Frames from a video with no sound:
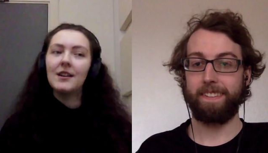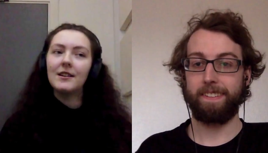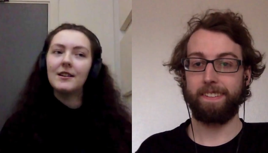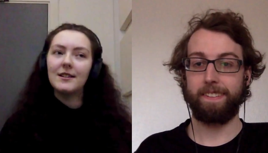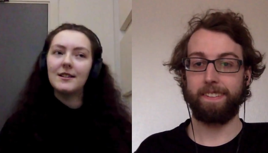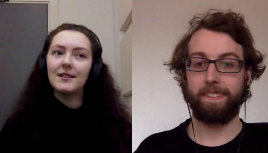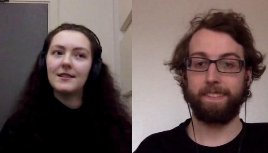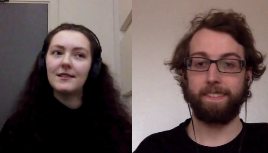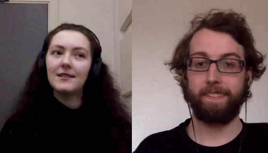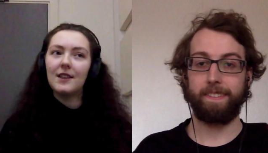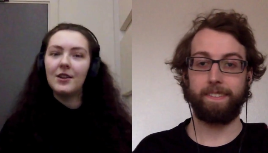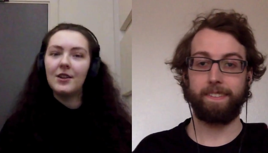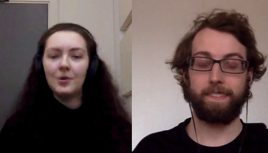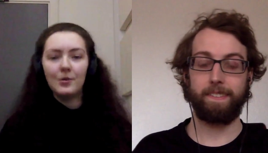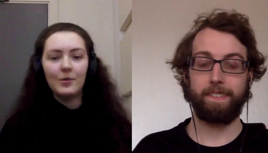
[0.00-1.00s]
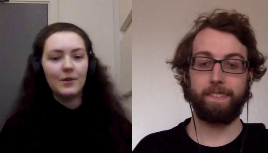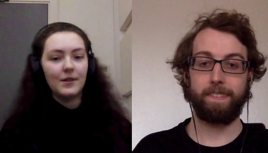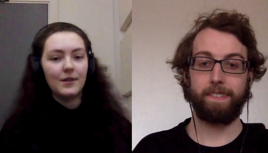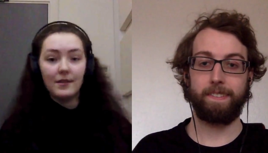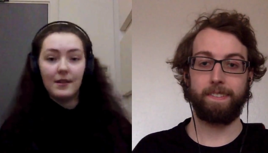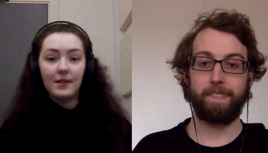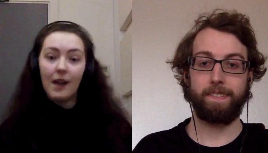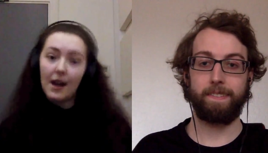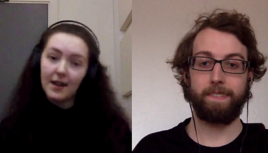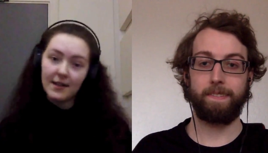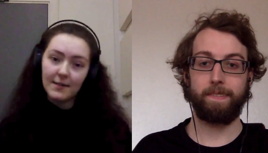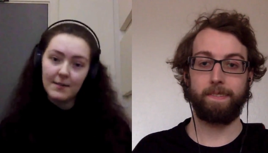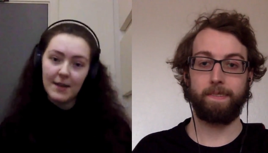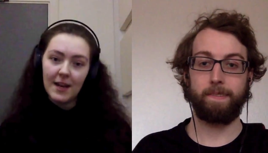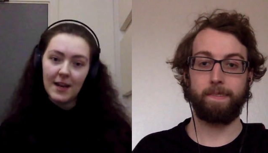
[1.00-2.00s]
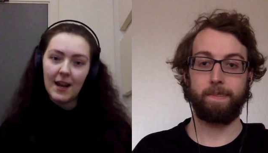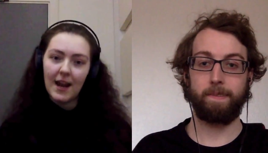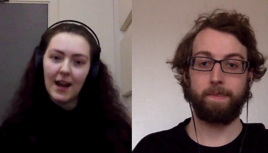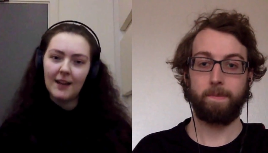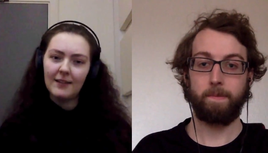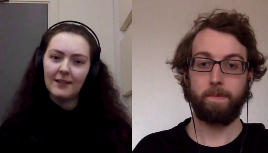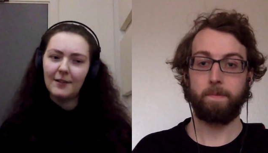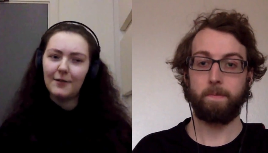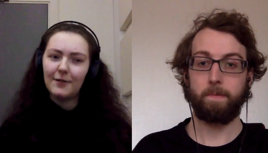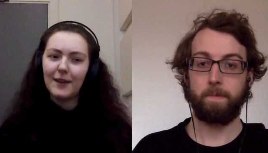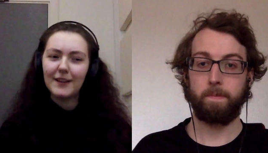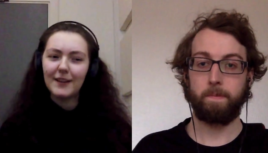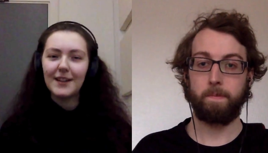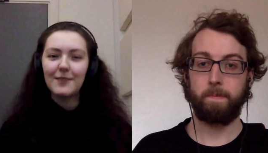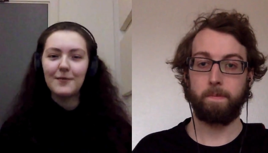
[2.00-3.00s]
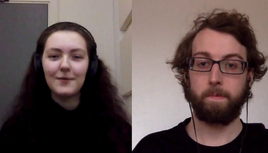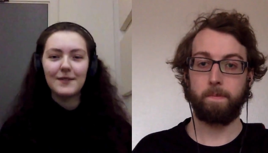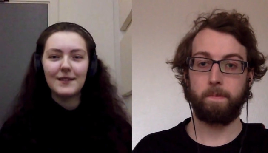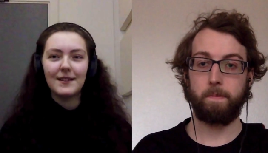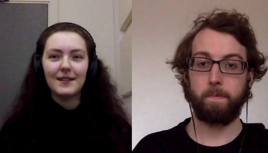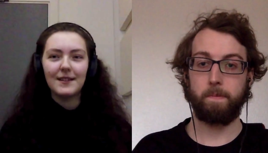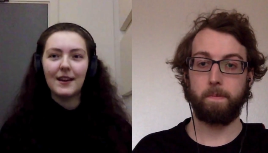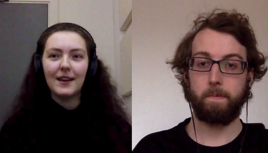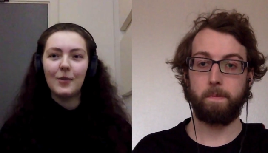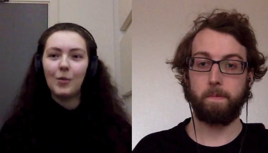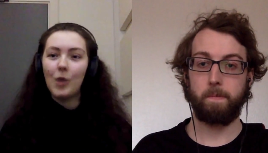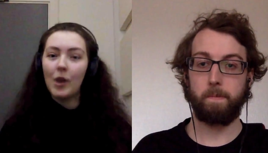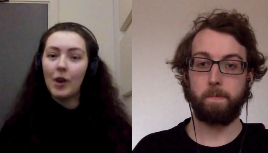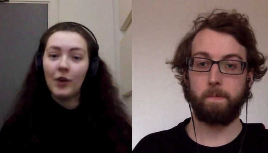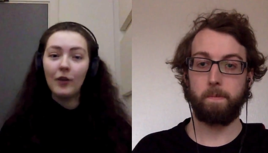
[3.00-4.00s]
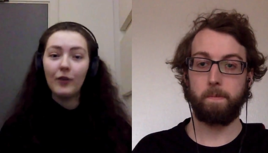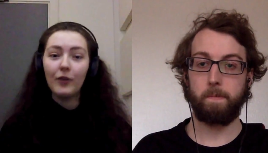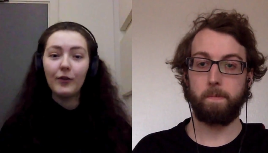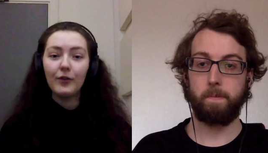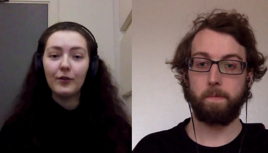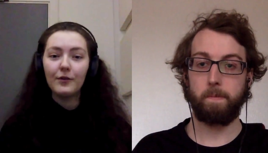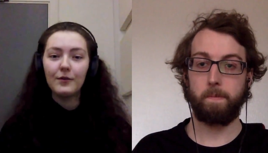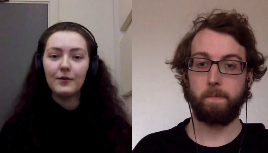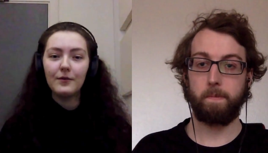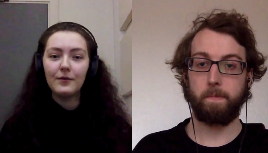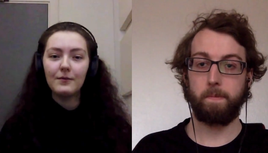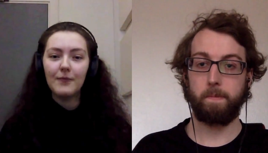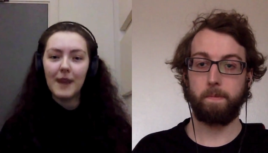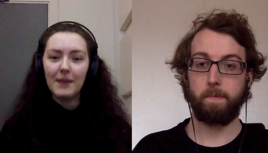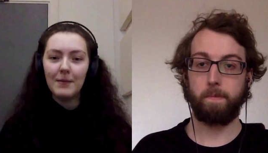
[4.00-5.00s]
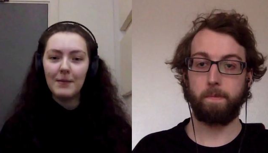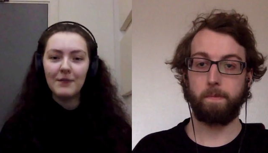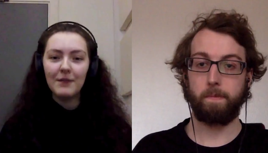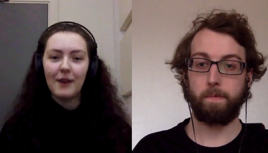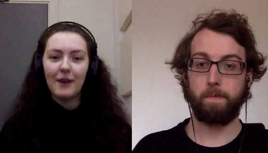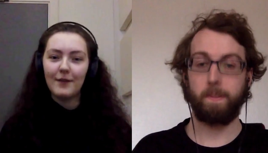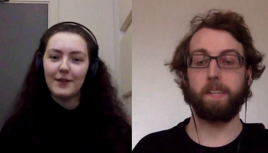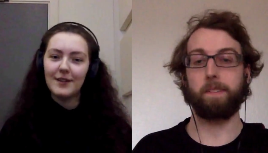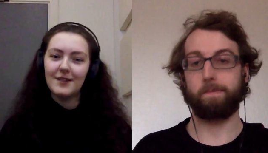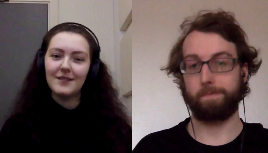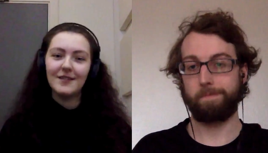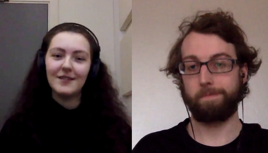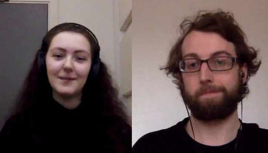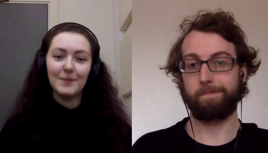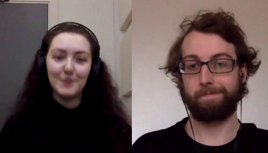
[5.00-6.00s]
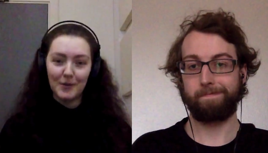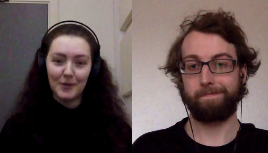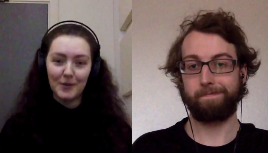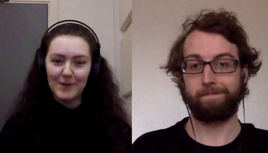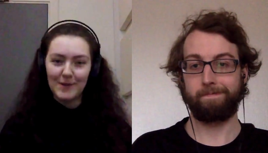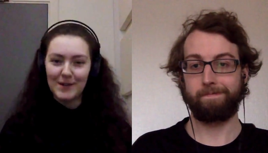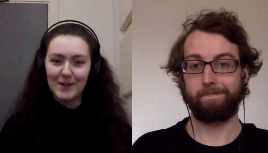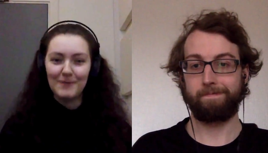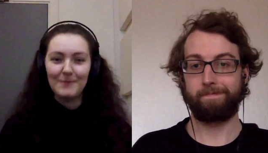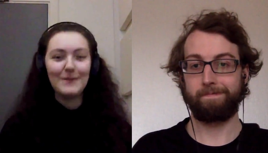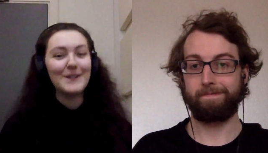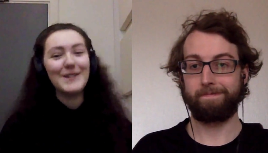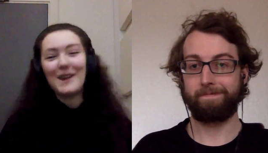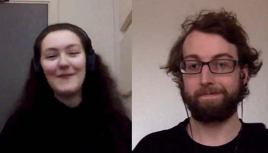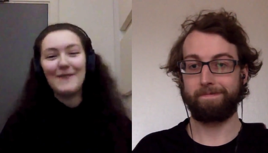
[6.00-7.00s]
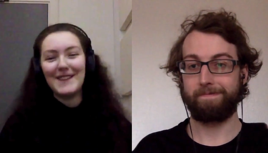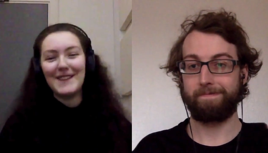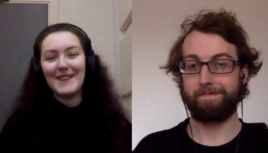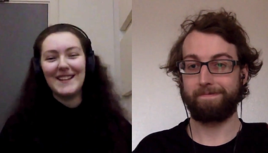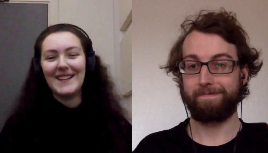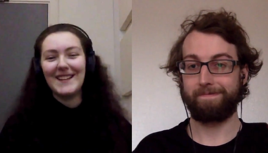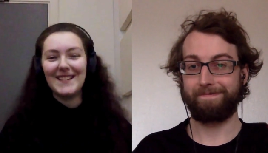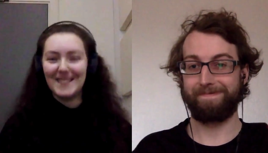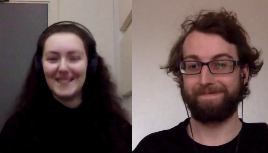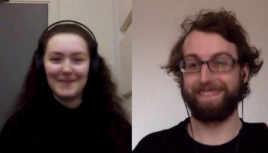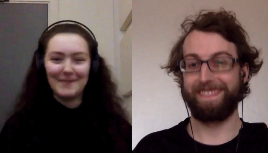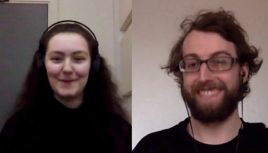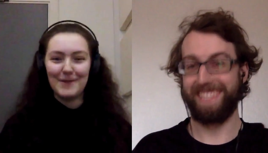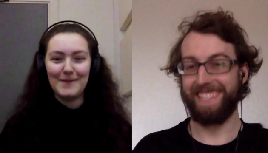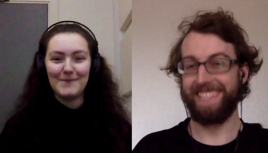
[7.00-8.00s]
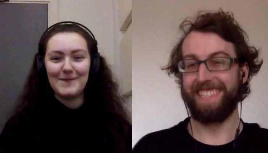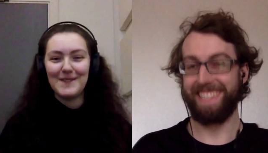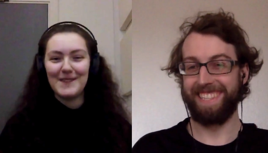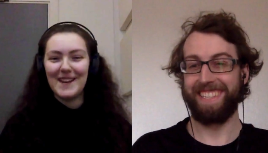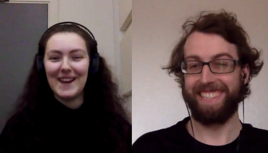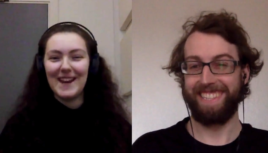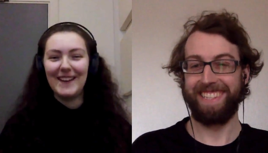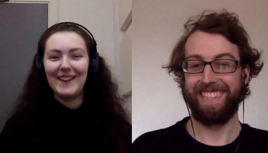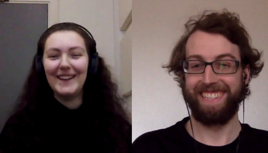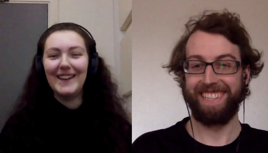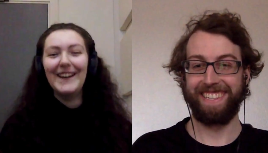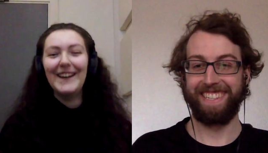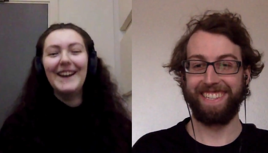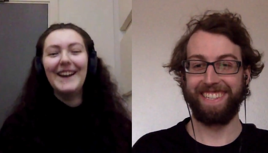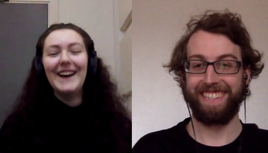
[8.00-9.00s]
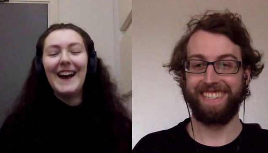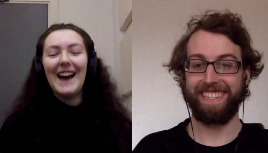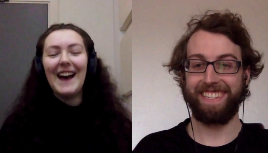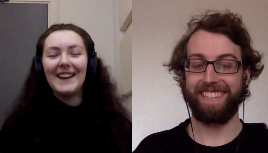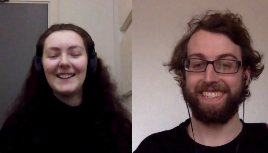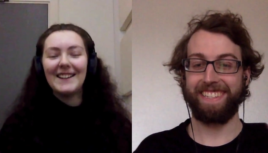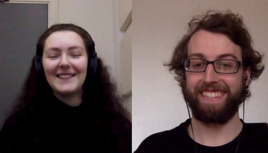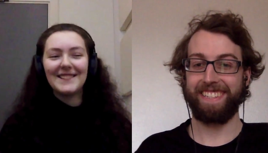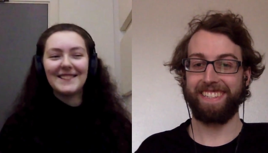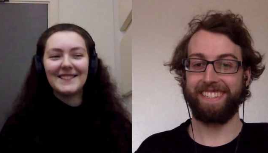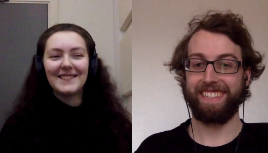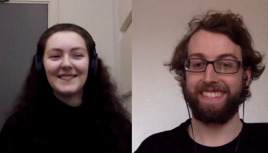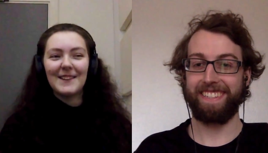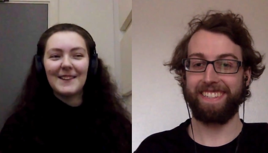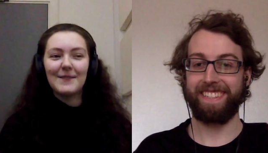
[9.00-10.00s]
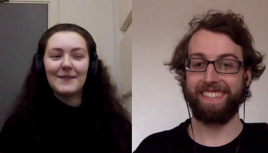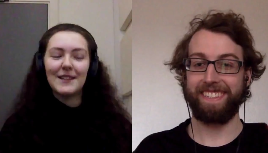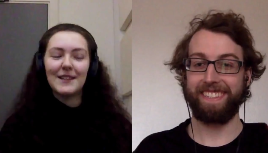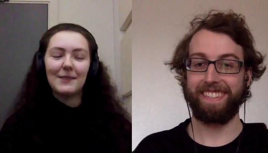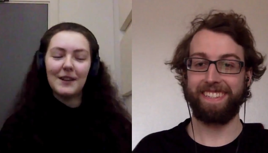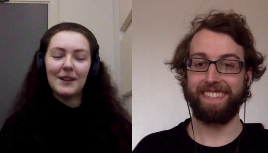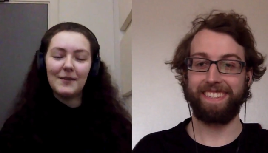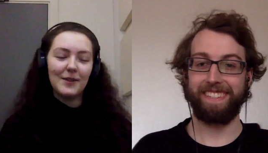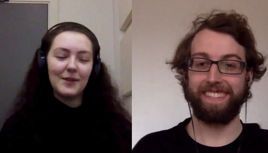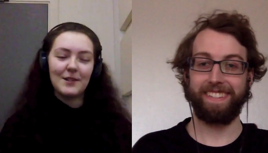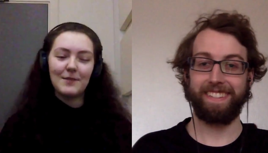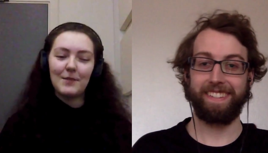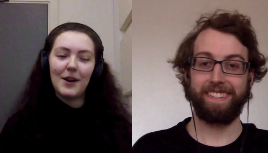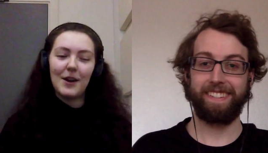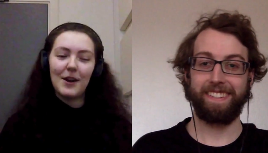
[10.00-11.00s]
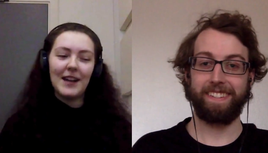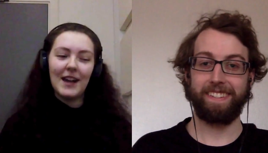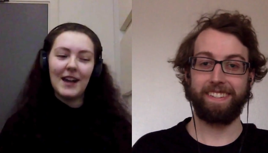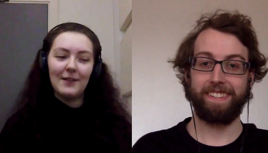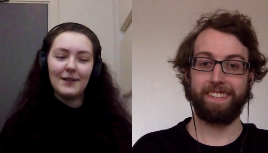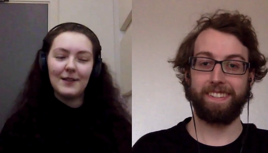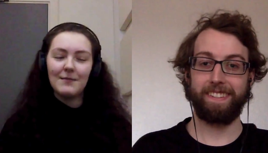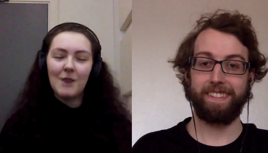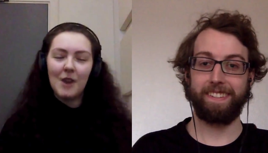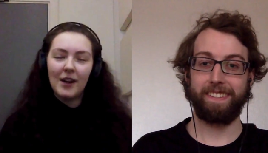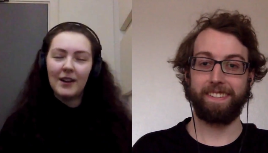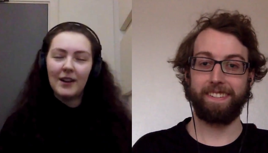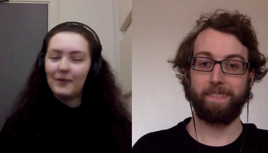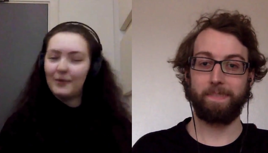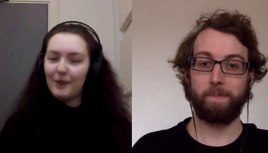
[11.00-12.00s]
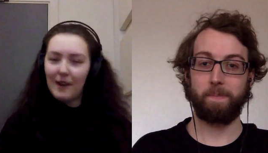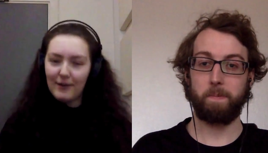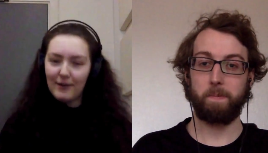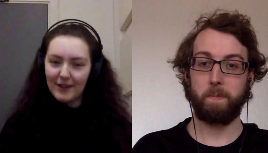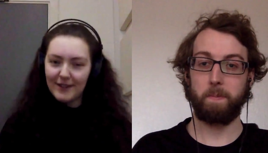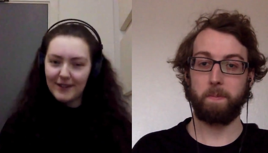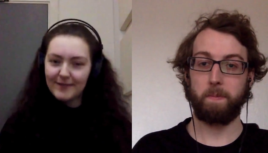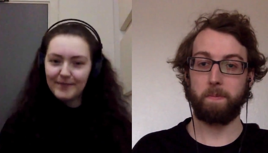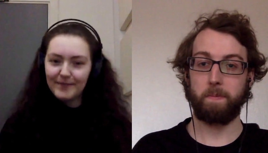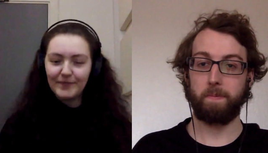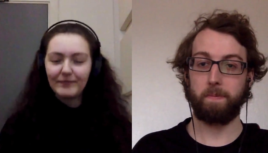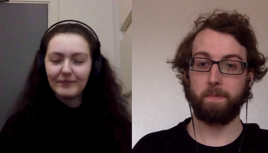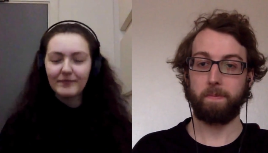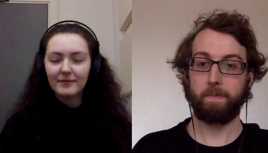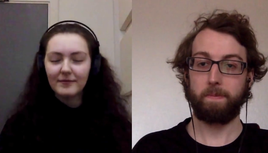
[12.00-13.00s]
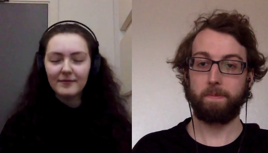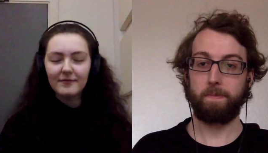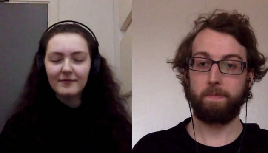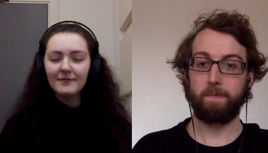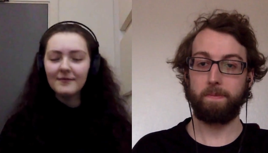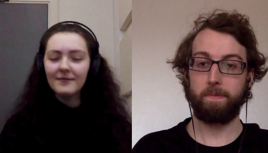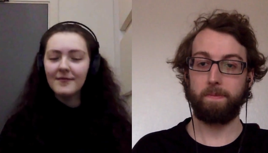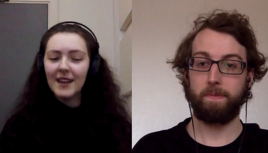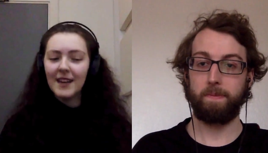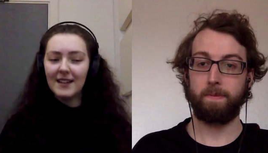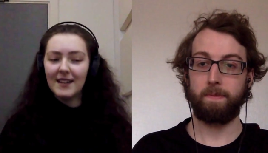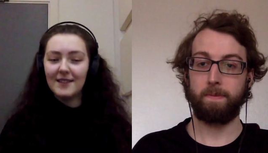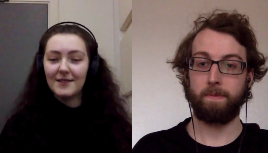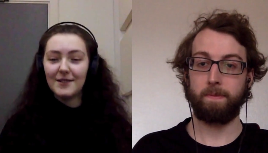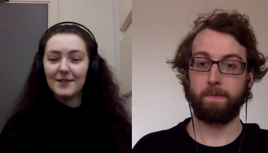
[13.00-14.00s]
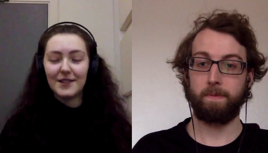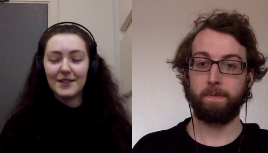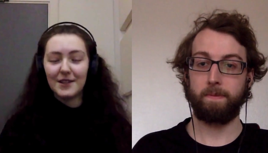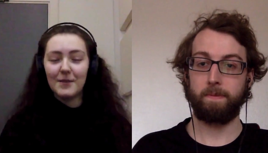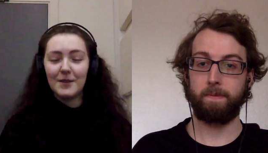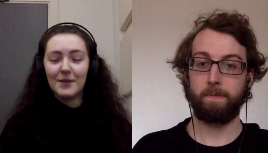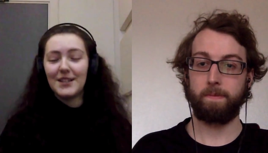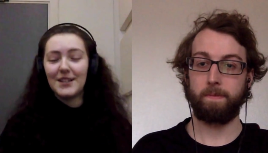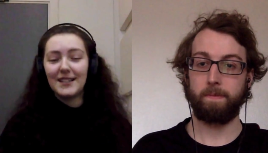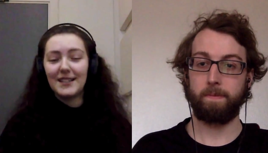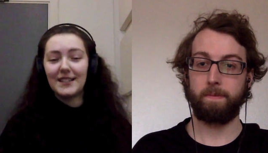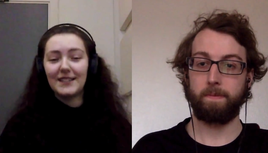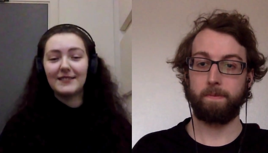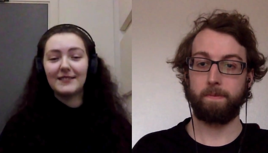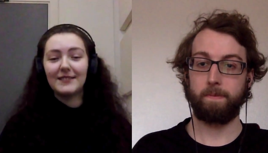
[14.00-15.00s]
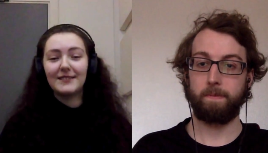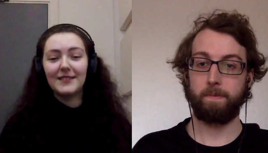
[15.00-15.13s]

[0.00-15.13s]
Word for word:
Speaker 1: because I knew it would last me. And the fact that it was like a one off payment rather than subscription, which everything is subscription now. And I was like, well, if I just buy it now, it's mine forever. And it was just so much easier.